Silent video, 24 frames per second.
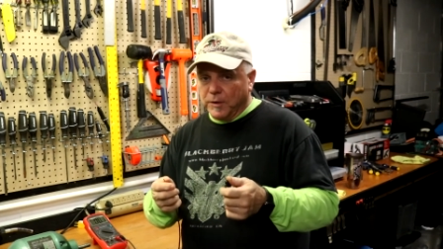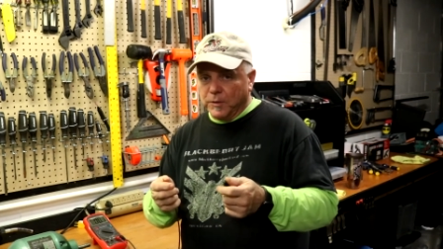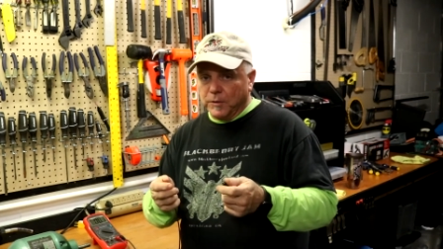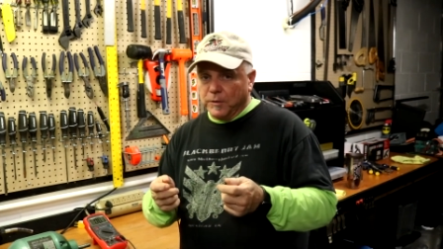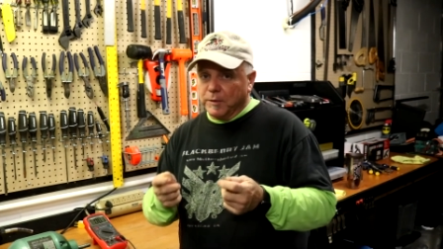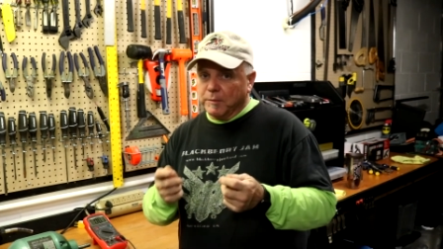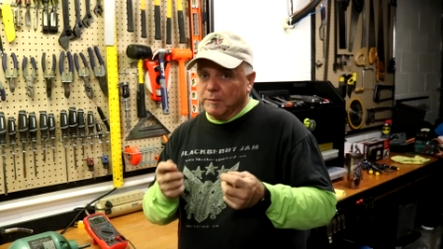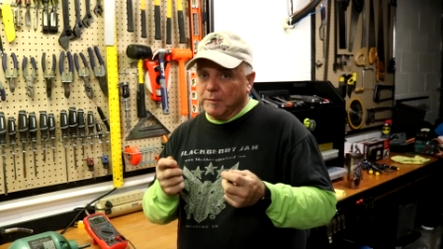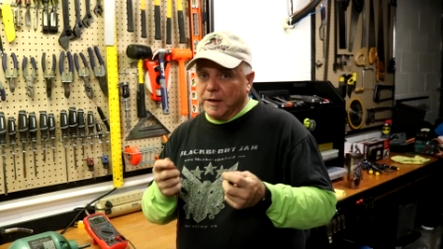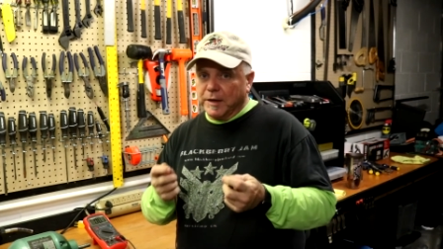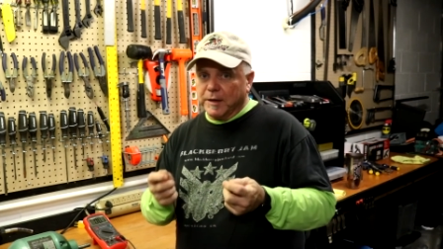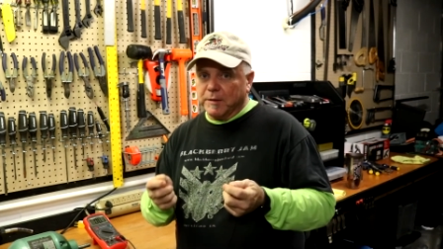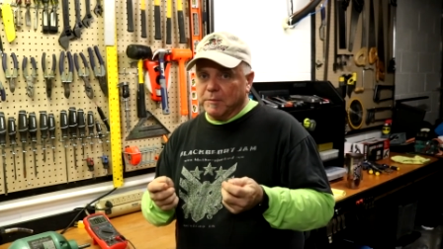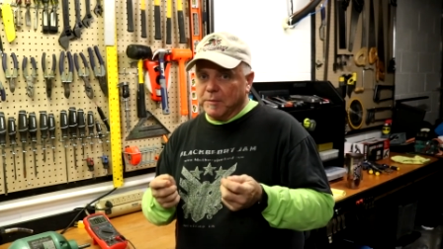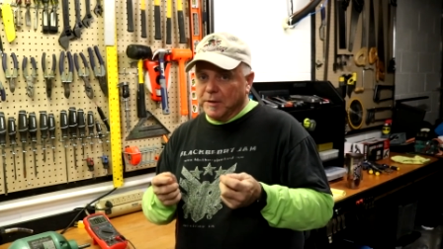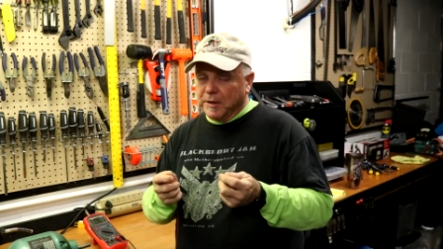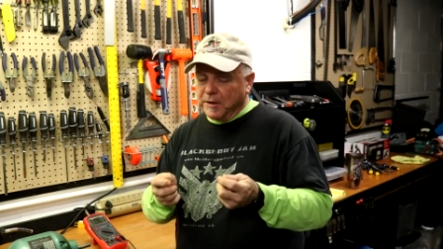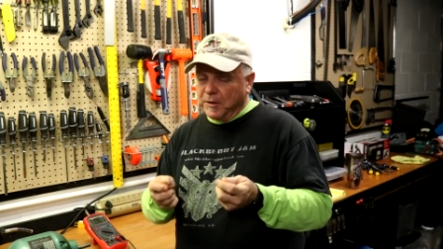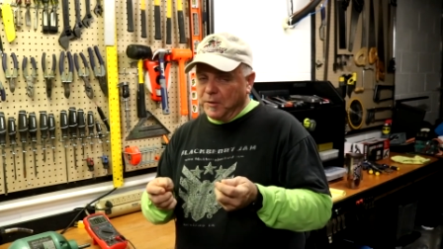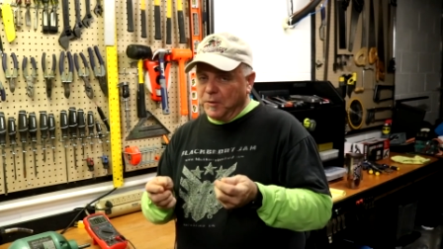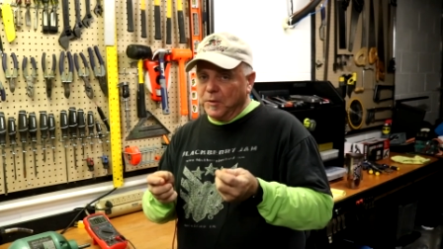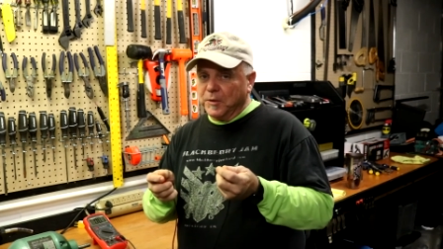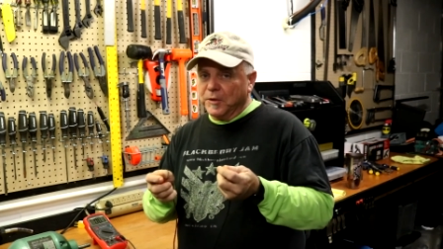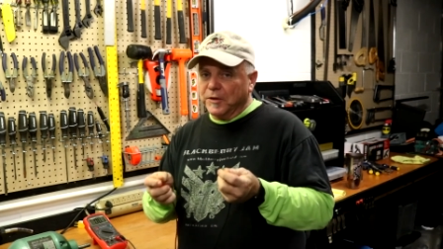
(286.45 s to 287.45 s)
hold it by the
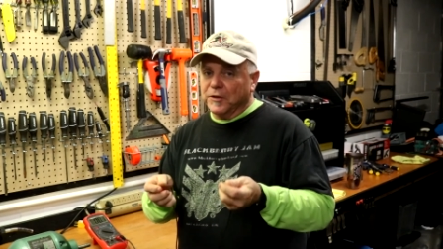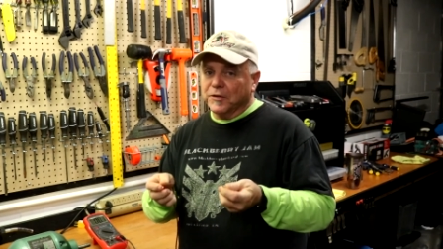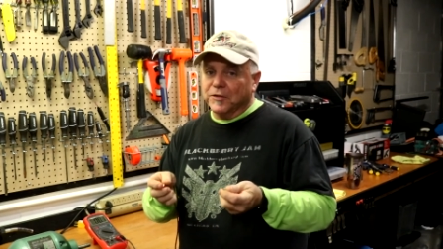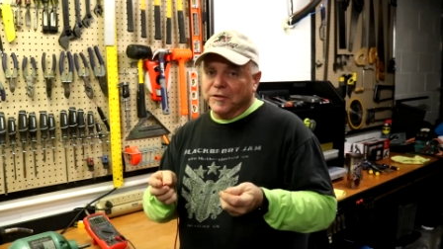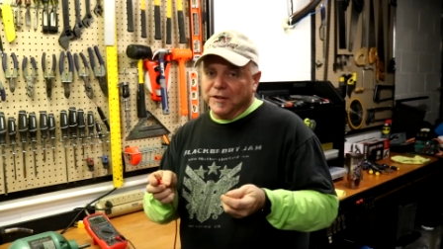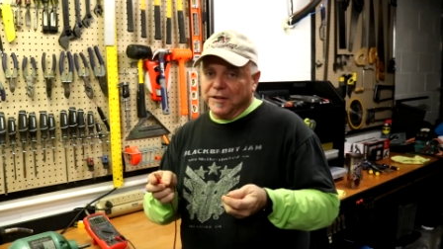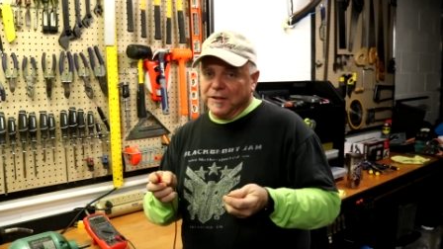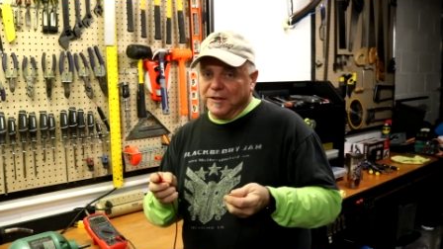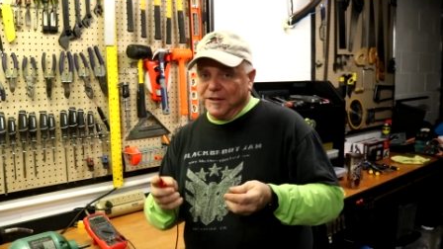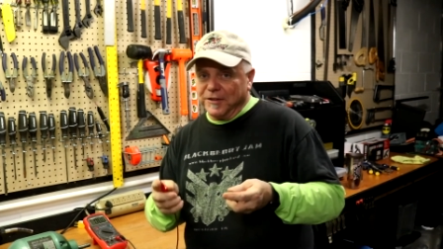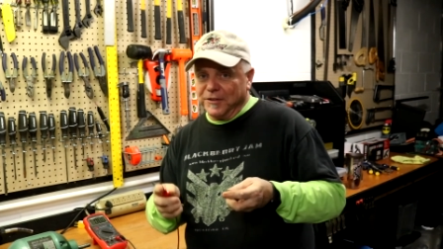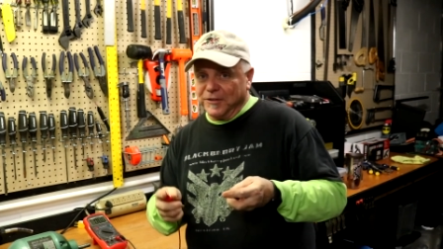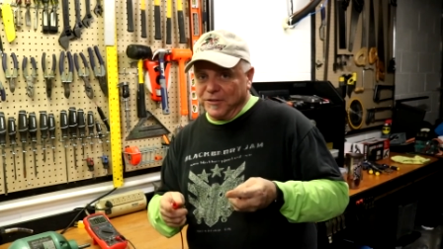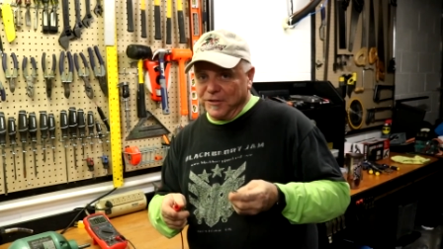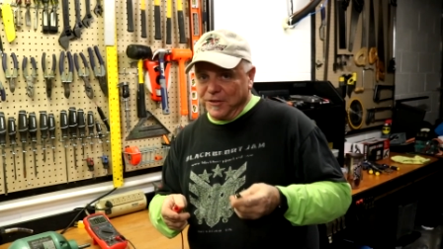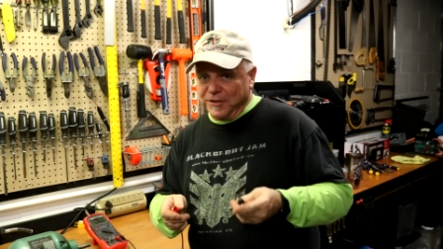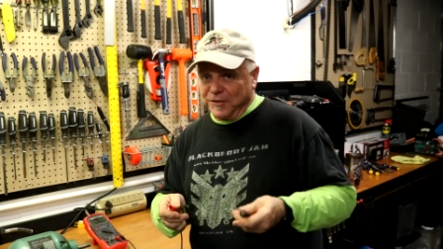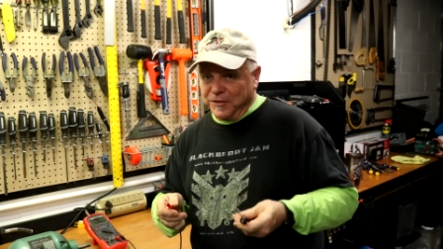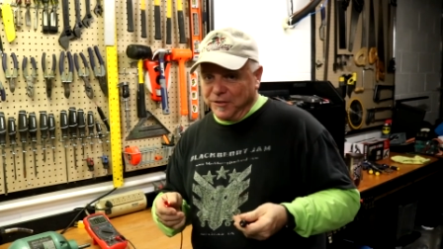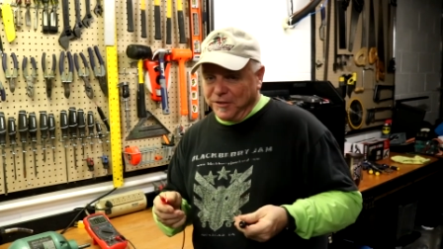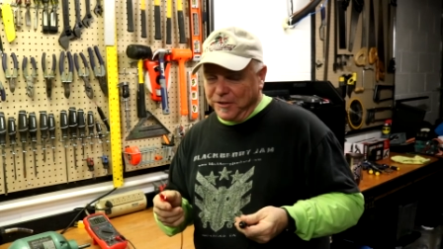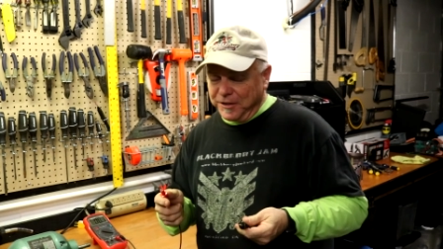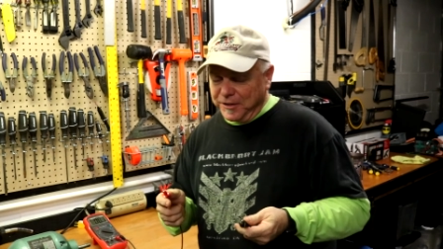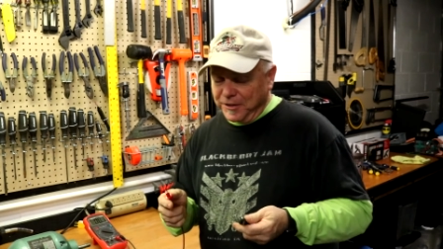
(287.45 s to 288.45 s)
metal when you stick these
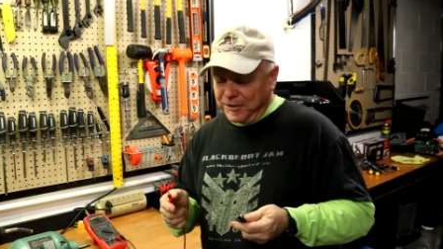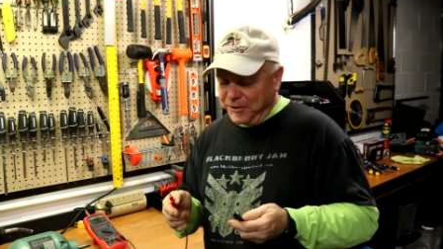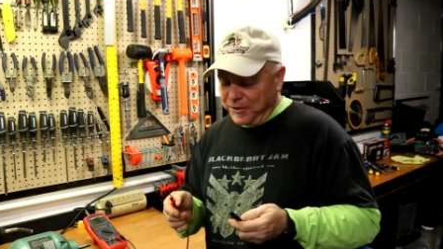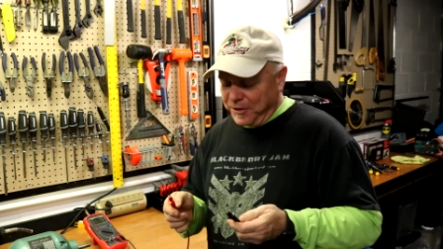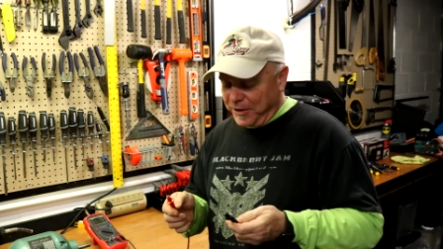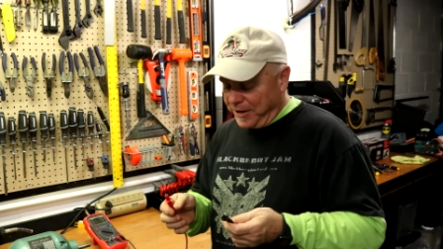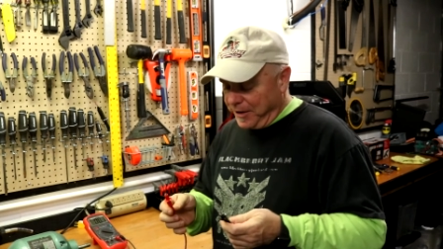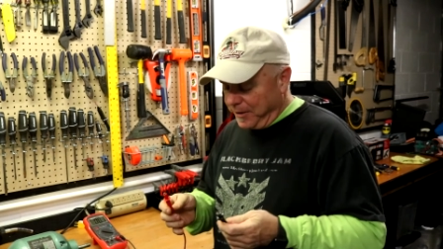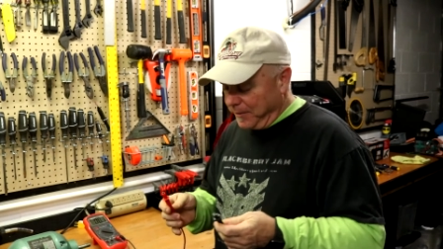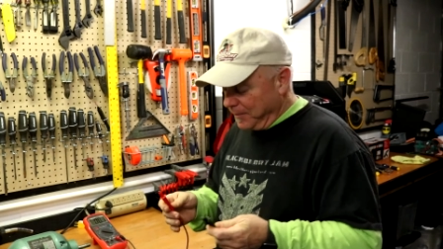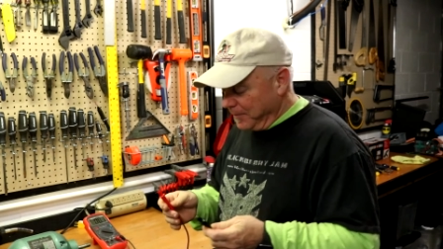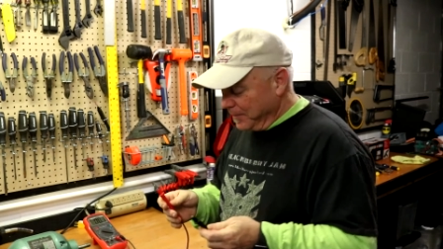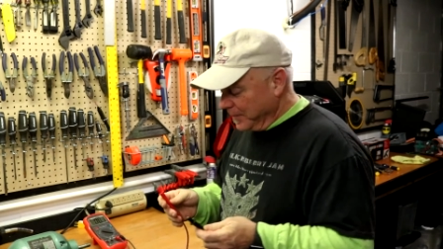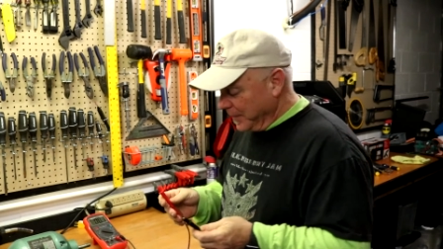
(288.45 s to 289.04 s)
things in there, okay?